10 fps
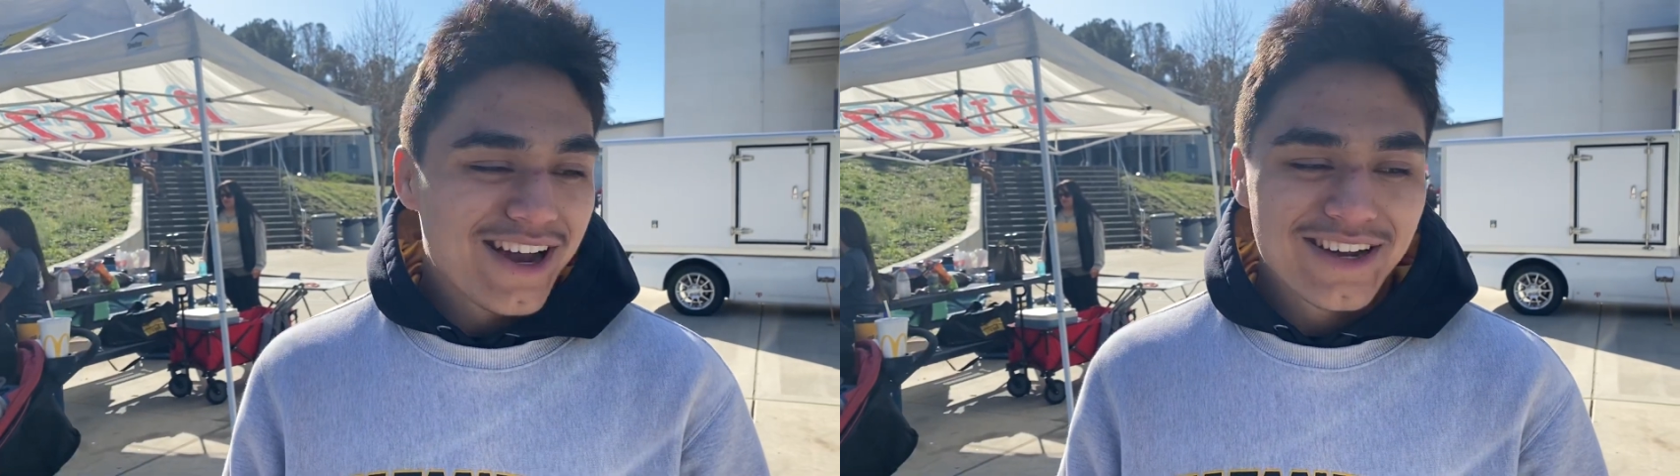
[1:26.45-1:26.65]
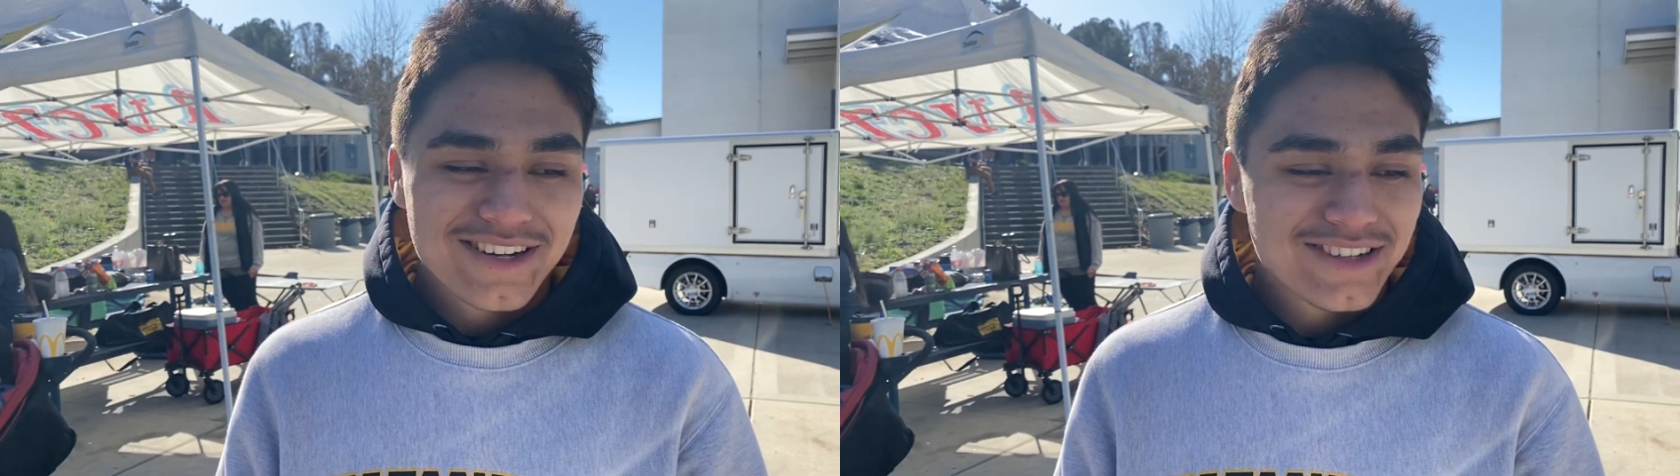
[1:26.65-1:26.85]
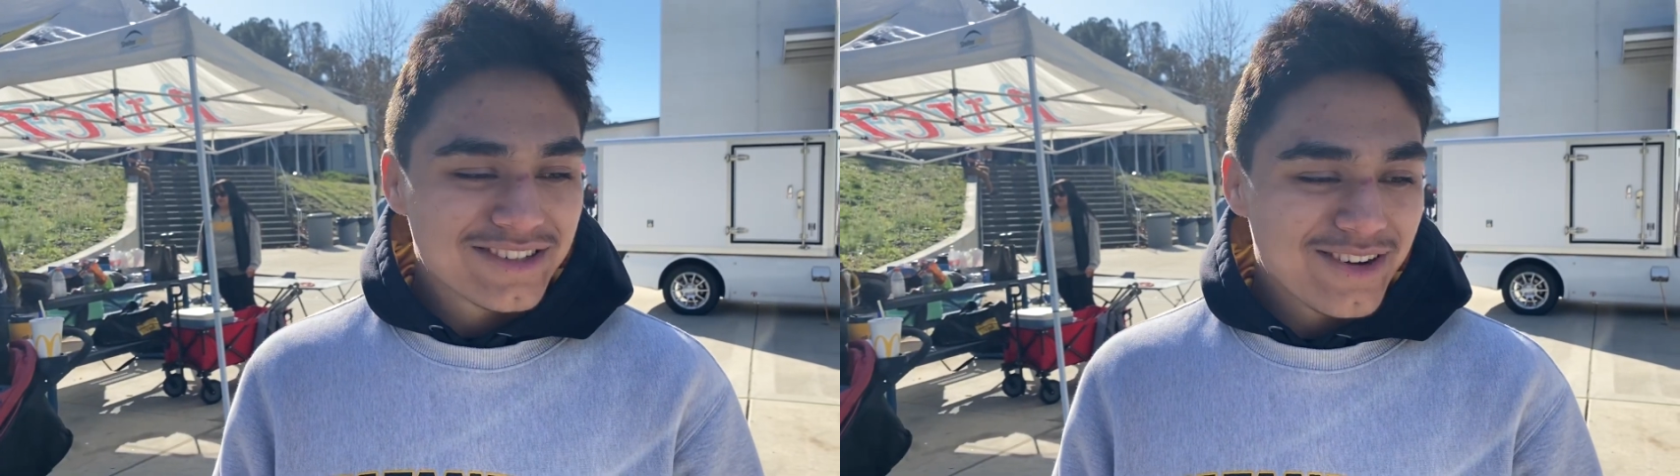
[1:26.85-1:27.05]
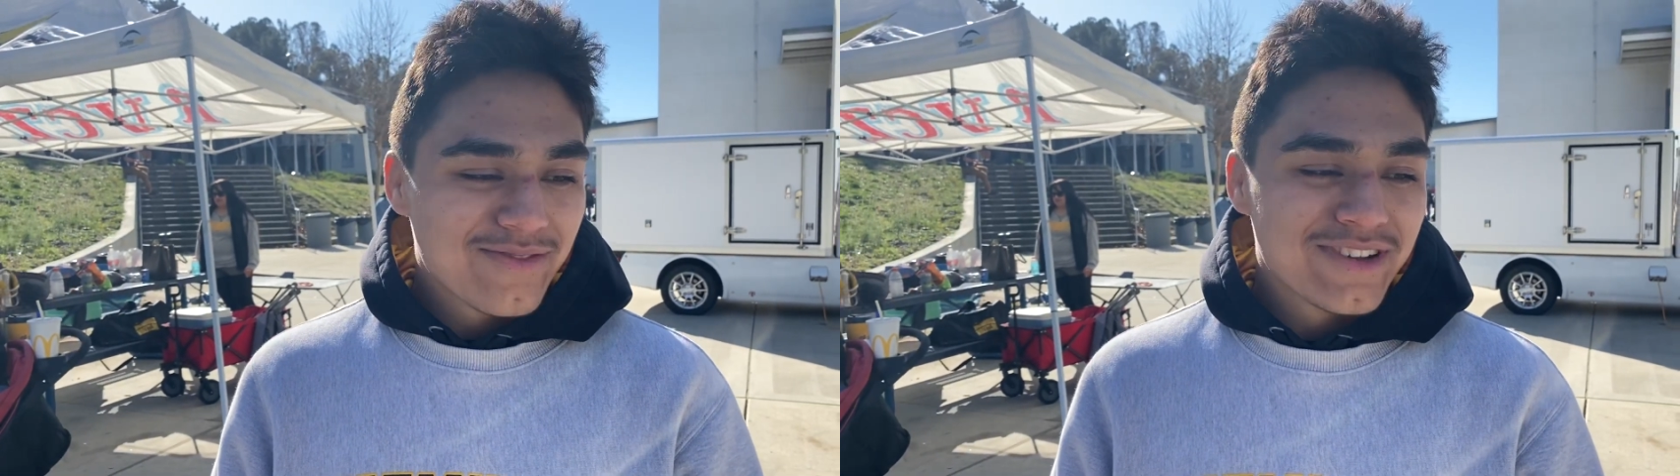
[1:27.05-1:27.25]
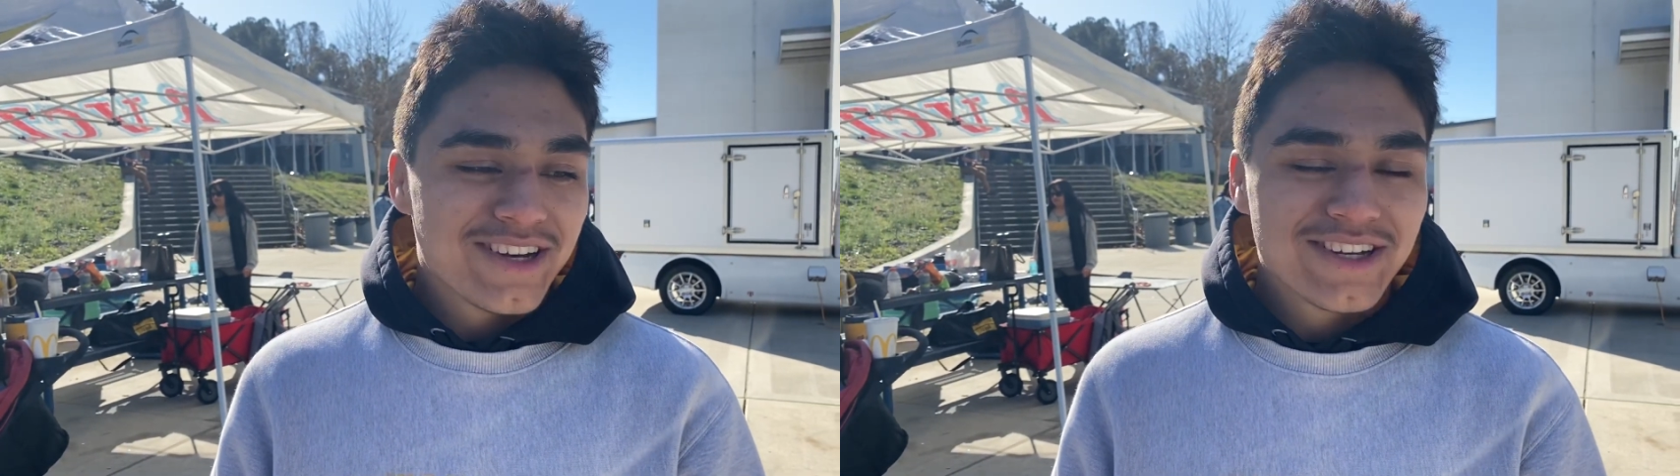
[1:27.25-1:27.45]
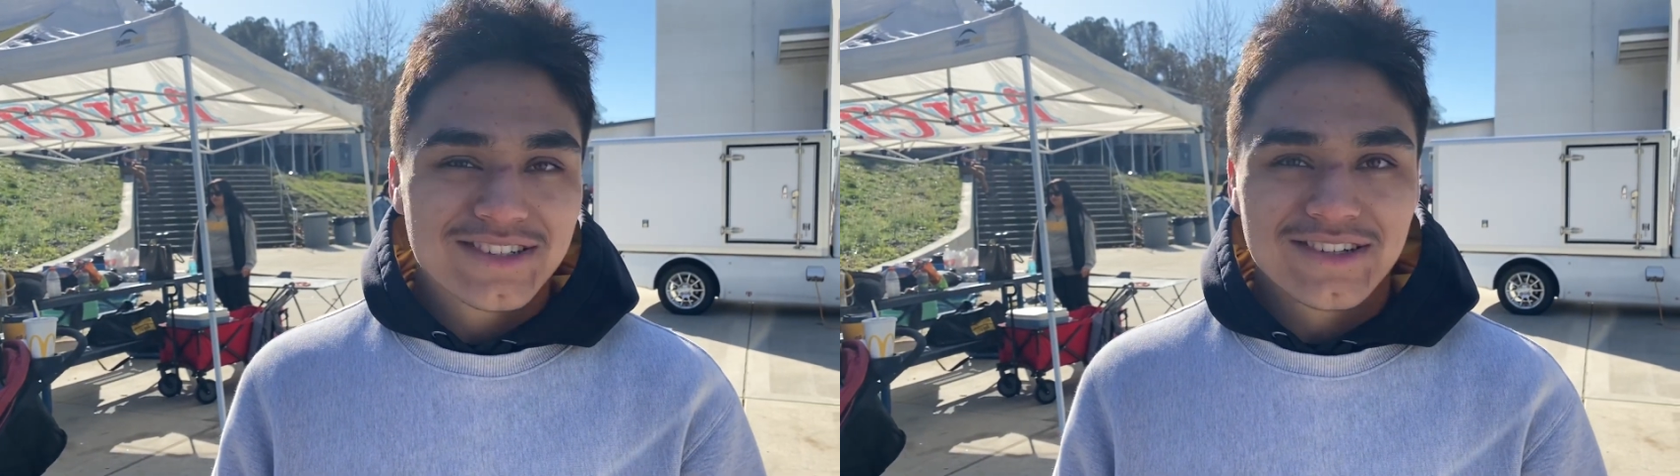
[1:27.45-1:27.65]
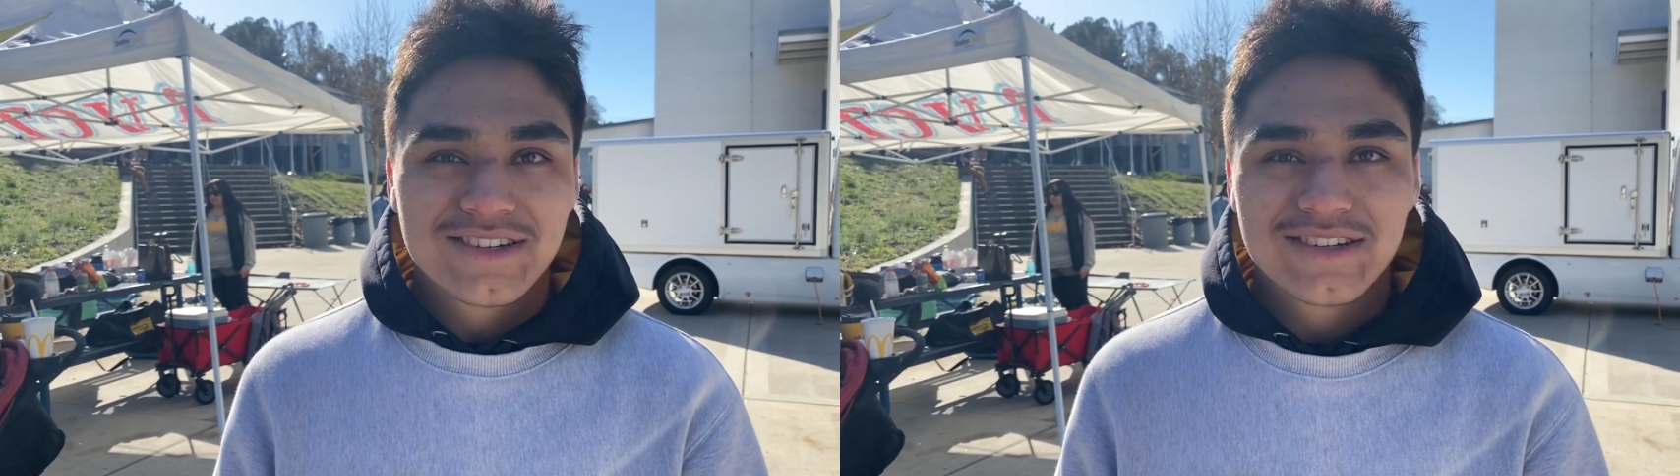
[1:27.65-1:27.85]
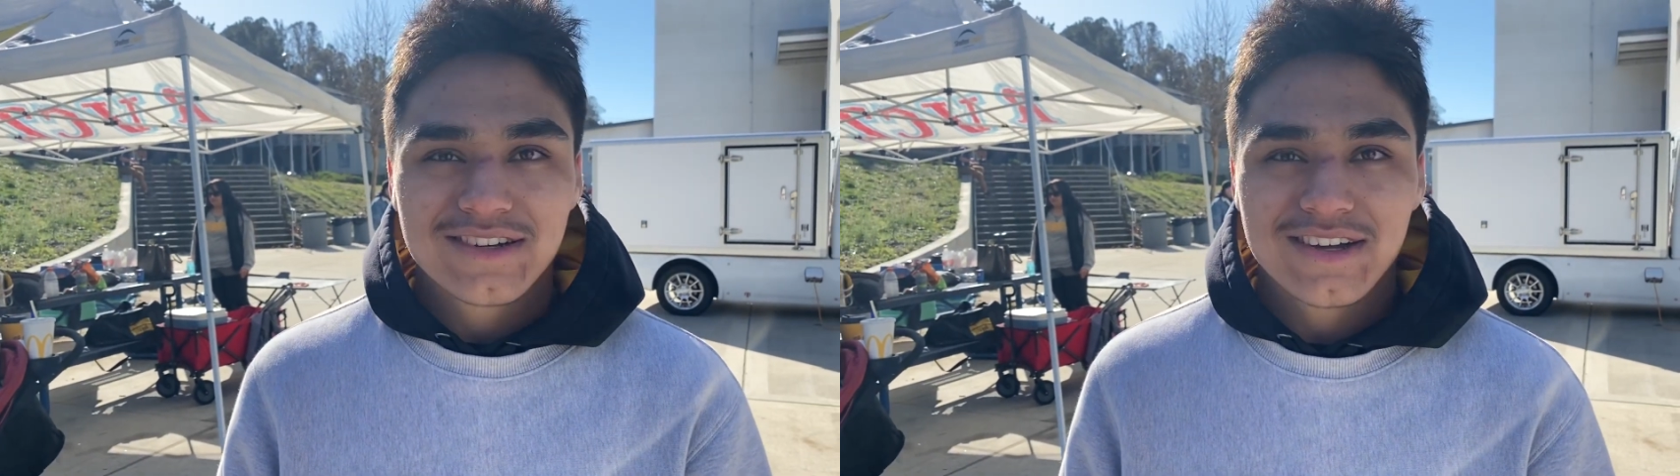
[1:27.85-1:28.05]
And I couldn't stop bleeding, so
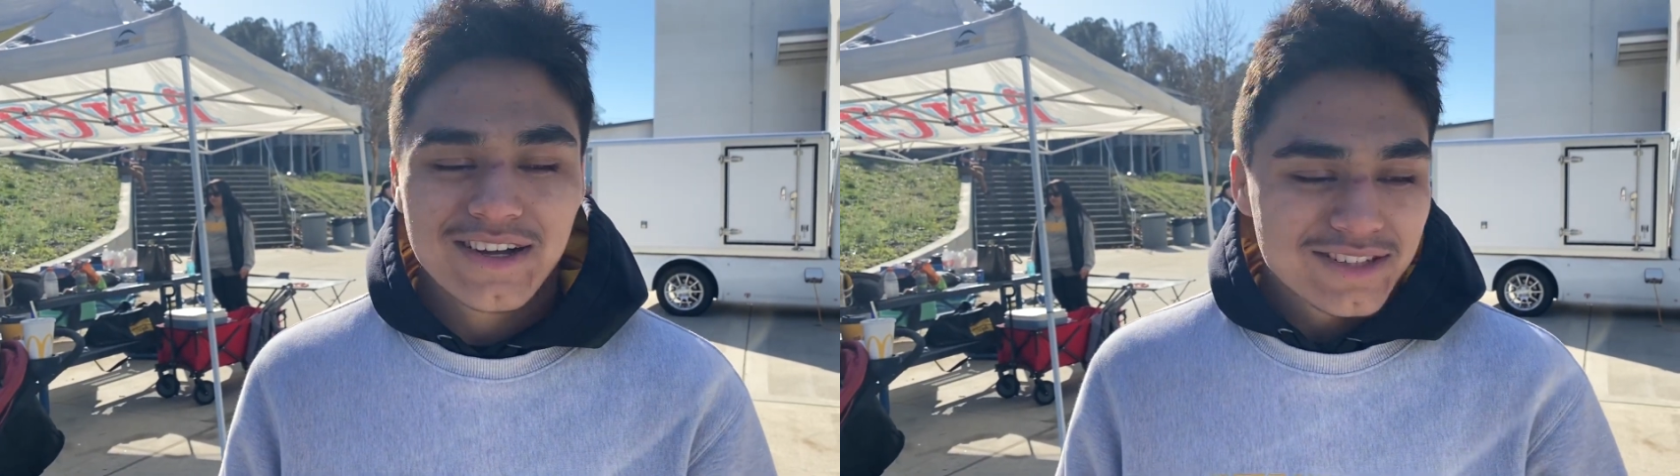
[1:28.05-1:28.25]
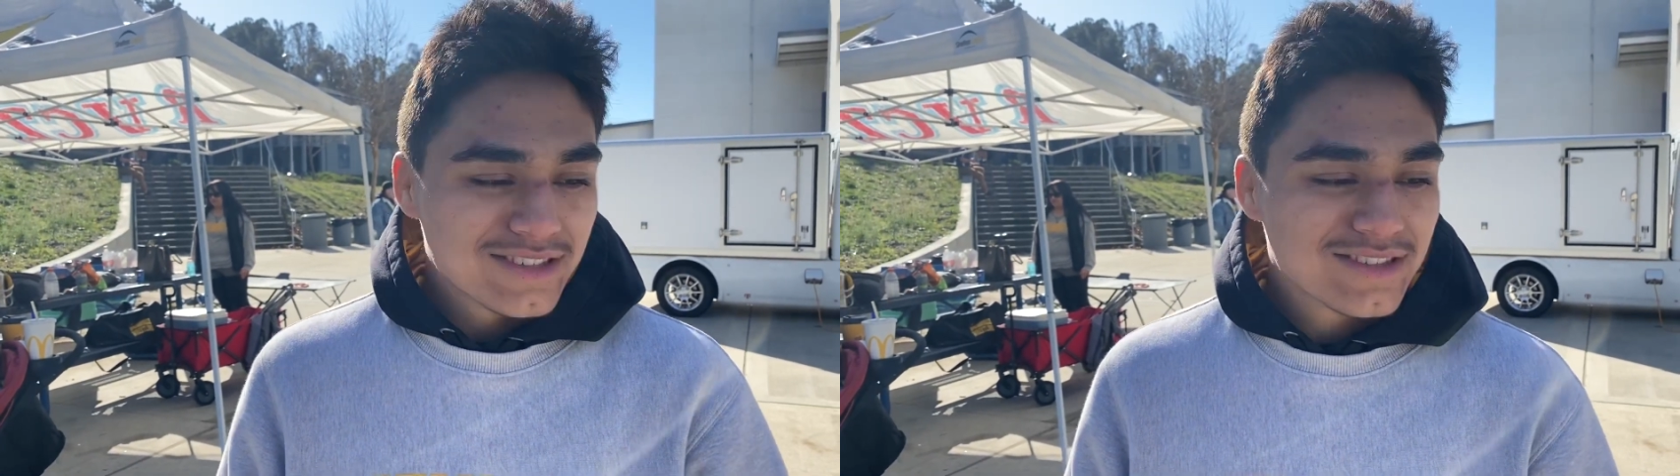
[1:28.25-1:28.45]
I